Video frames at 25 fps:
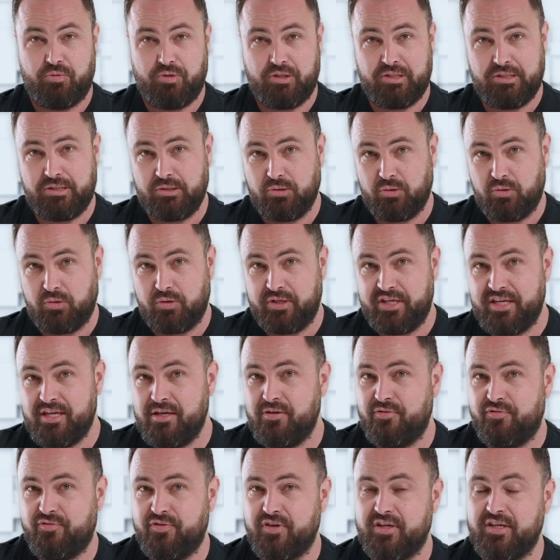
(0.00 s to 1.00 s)
your
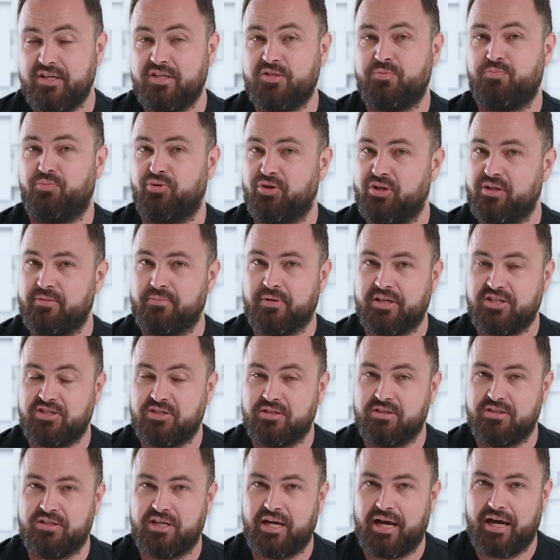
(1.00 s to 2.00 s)
EV is pretty much
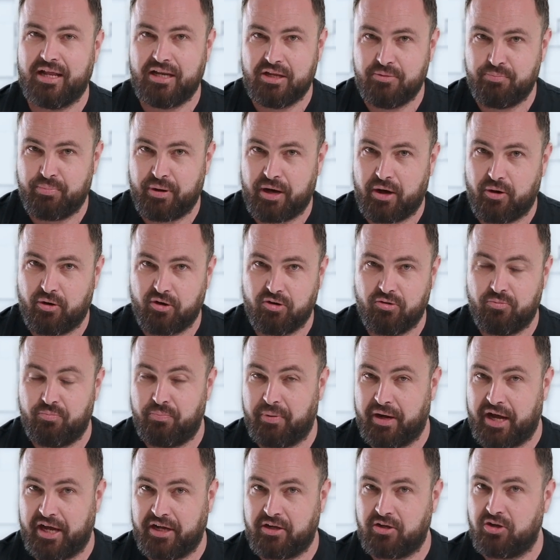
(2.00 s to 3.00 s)
entirely powered
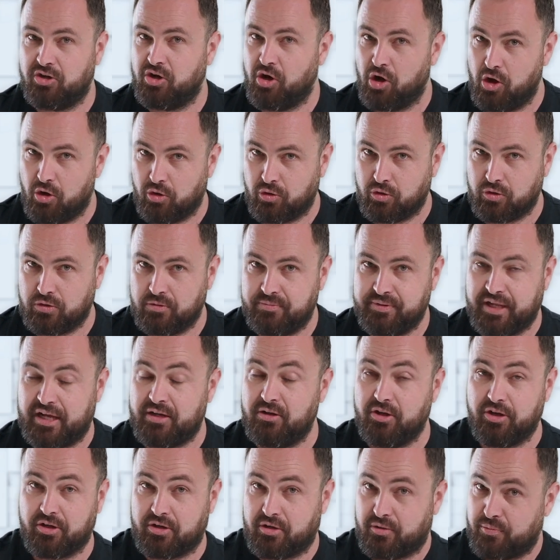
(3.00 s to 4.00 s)
by coal. Now
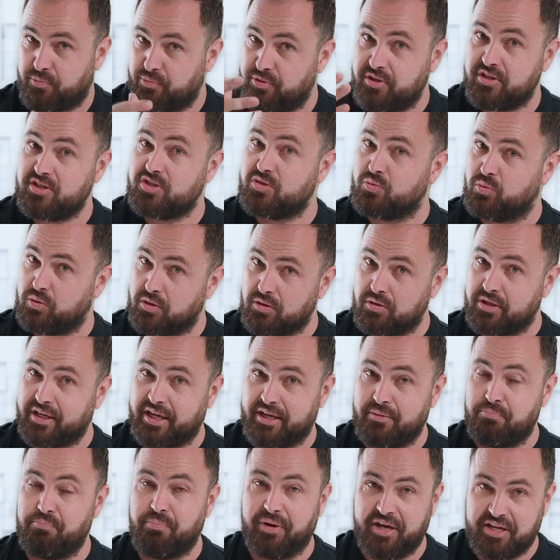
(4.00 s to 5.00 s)
look, this will
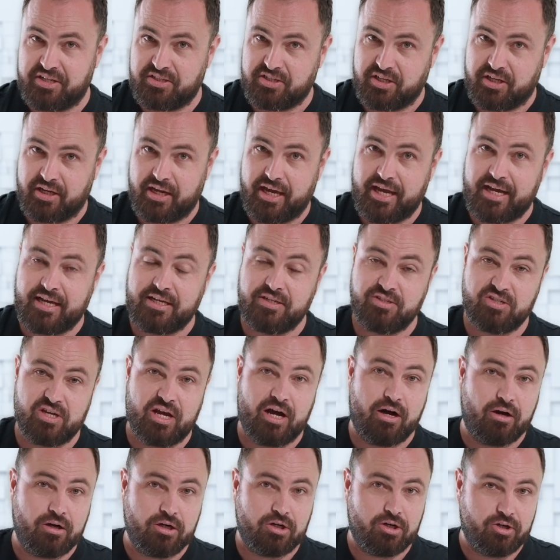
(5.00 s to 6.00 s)
get better as
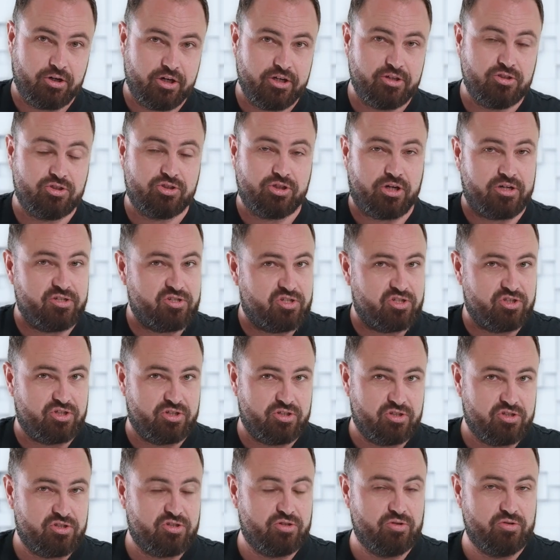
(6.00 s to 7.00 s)
our grid
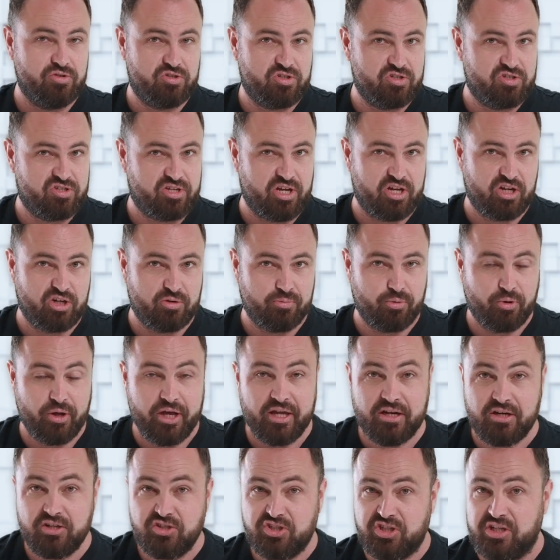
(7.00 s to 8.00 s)
transitions to sustainable
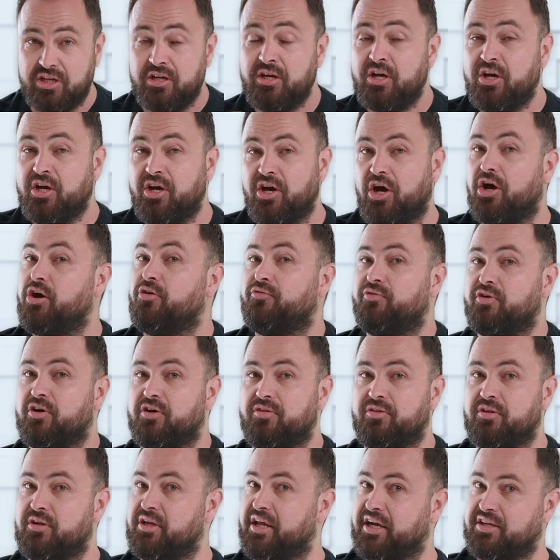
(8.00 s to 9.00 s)
energy over
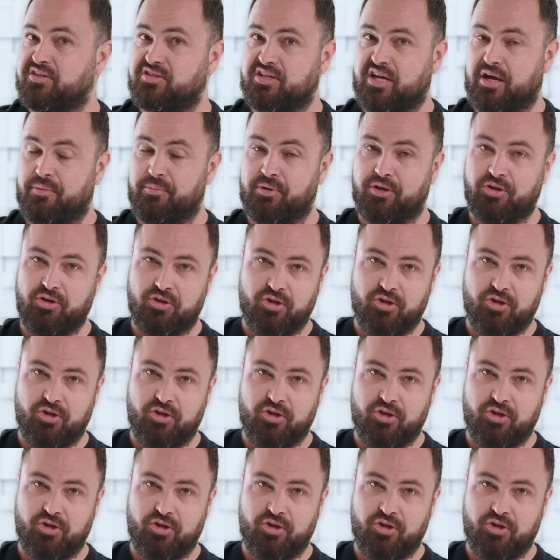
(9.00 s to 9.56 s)
the next coming